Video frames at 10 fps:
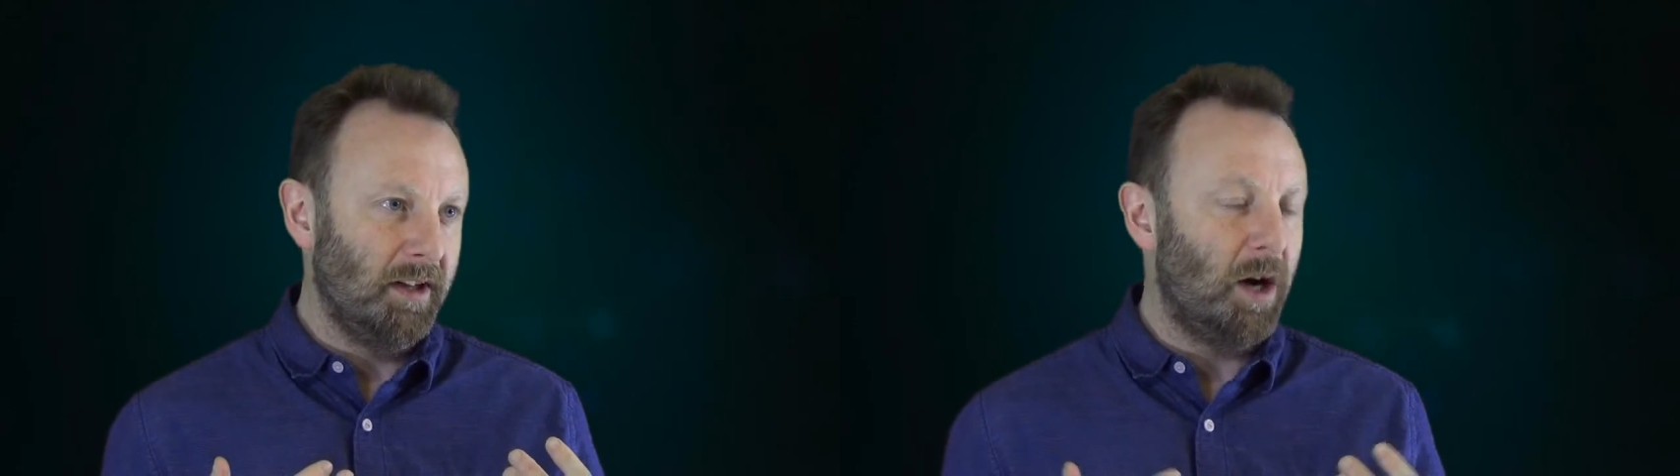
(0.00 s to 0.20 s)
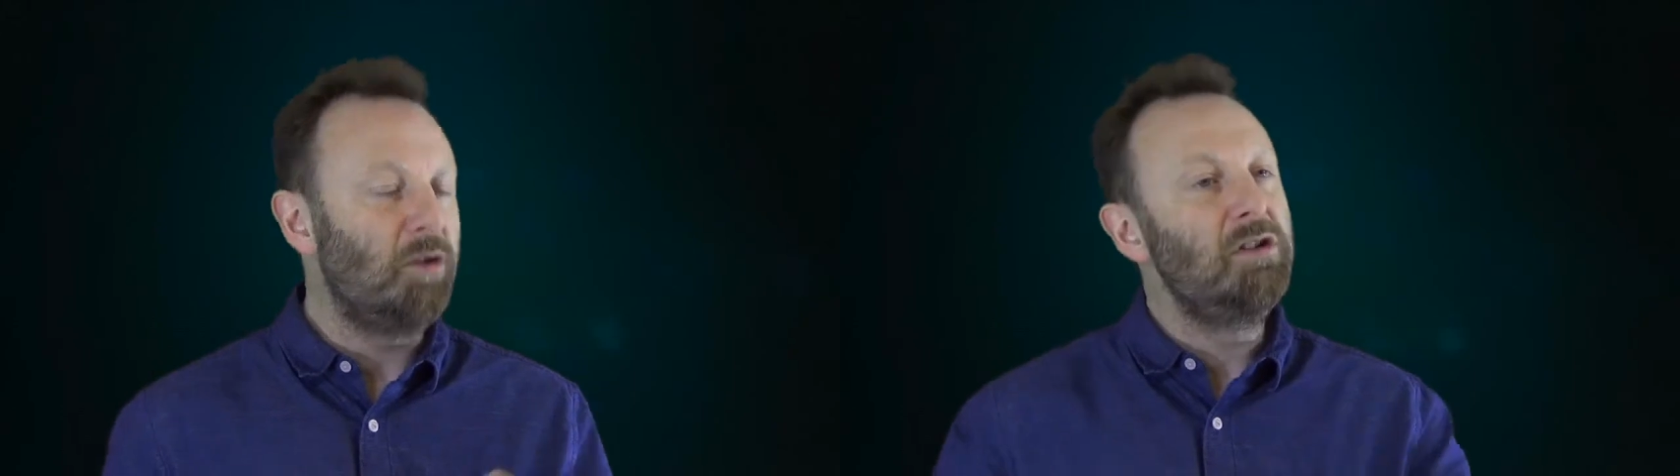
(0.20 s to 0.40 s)

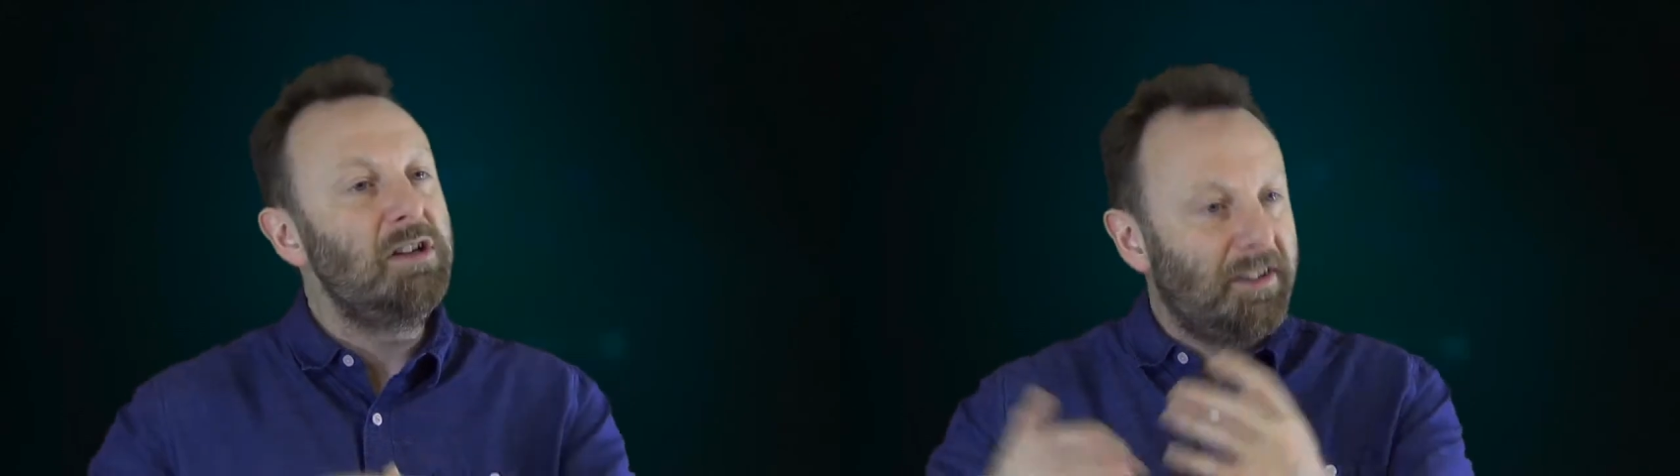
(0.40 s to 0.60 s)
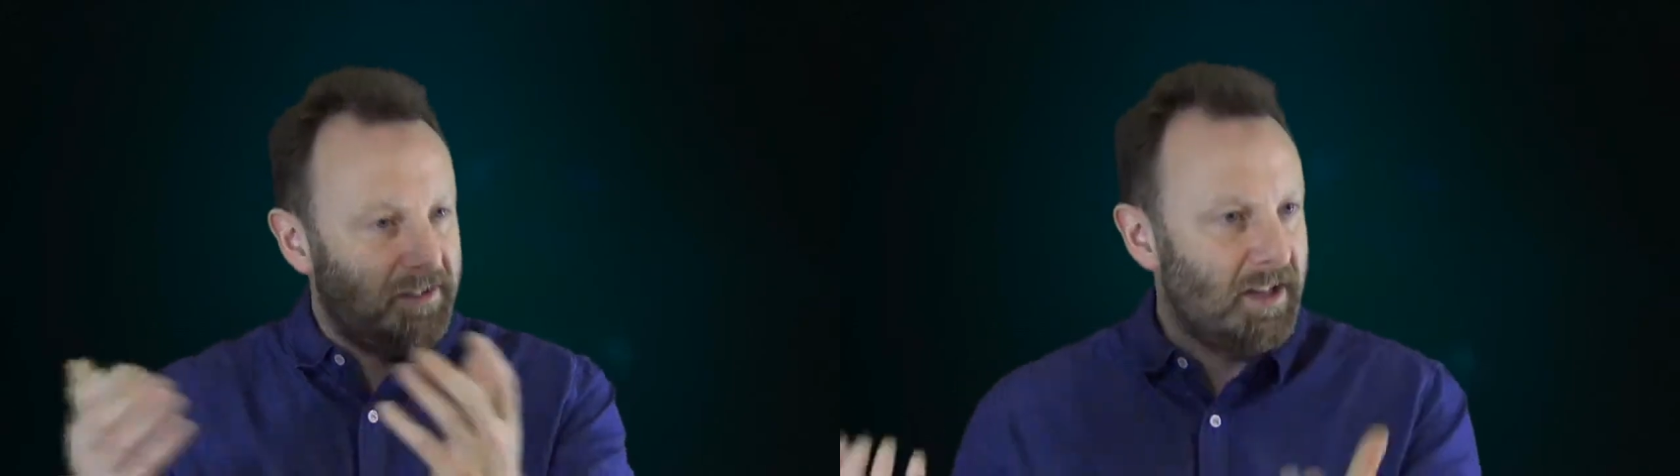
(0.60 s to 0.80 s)
Our
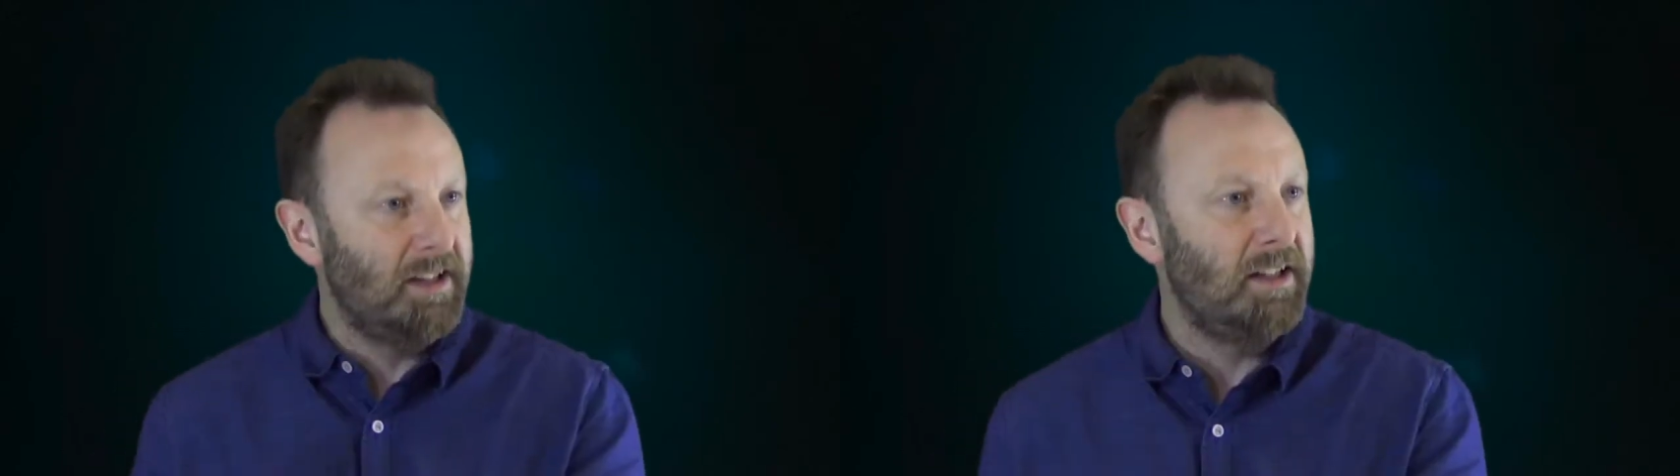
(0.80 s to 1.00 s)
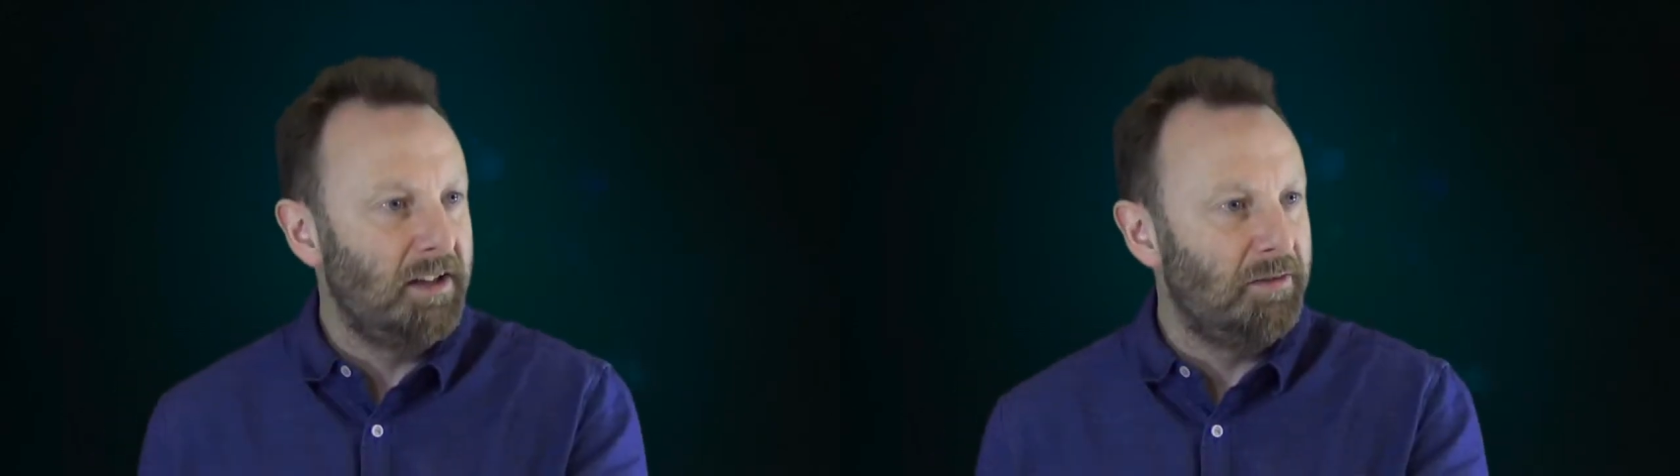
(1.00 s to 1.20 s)

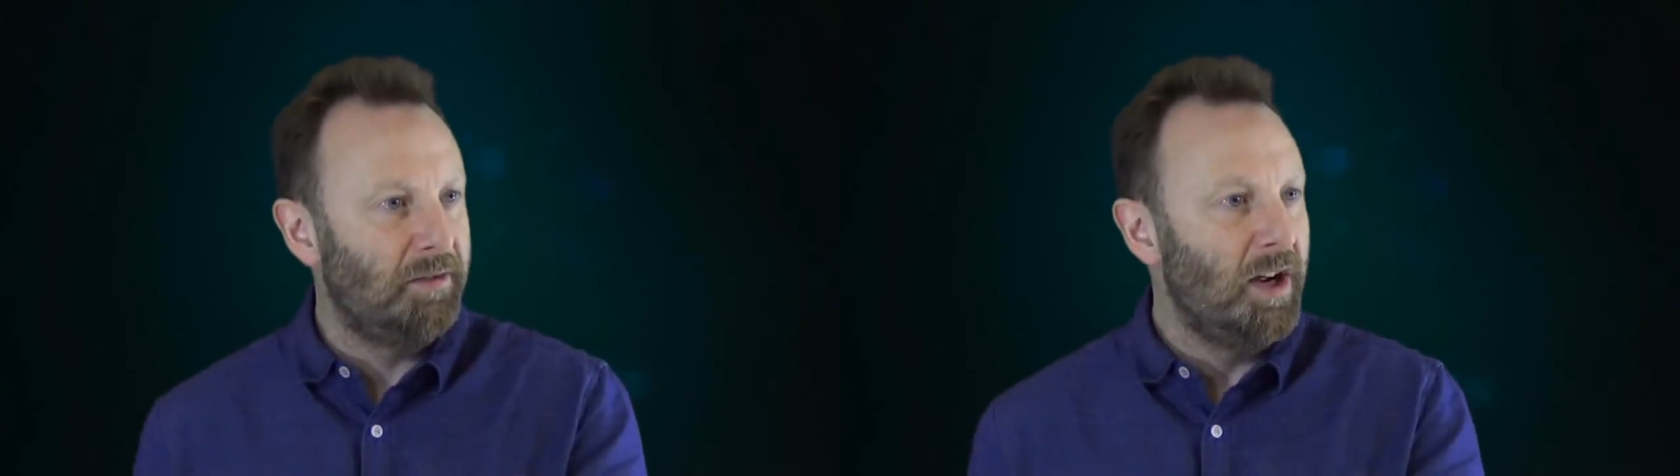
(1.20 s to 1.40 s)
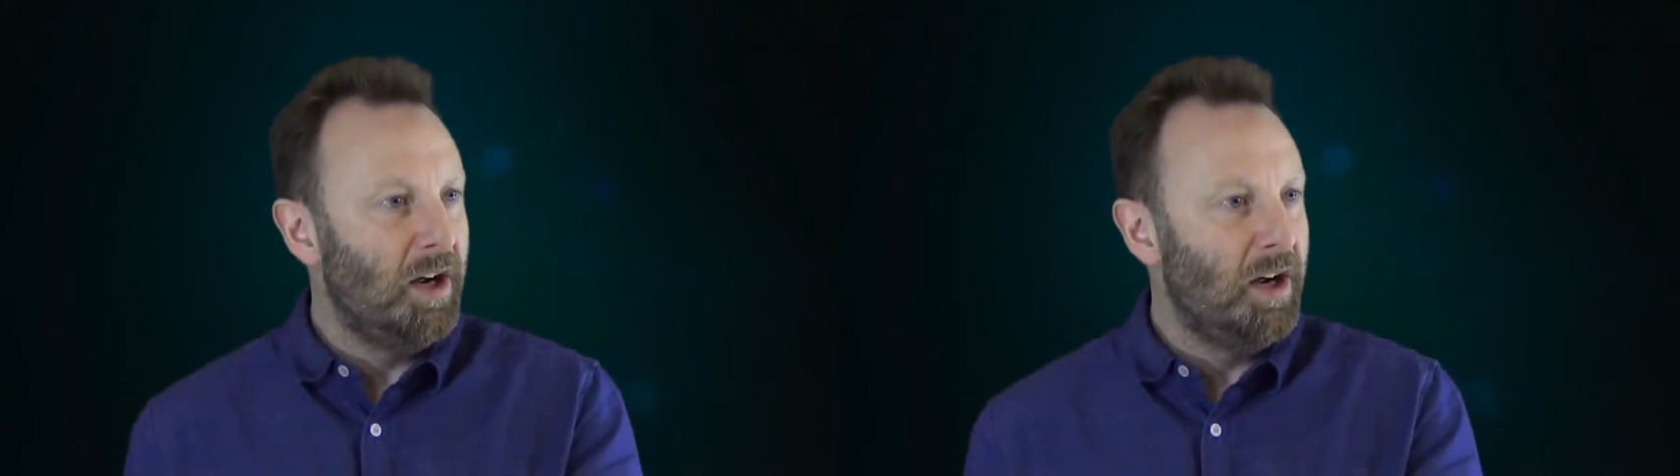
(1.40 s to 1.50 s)
understanding of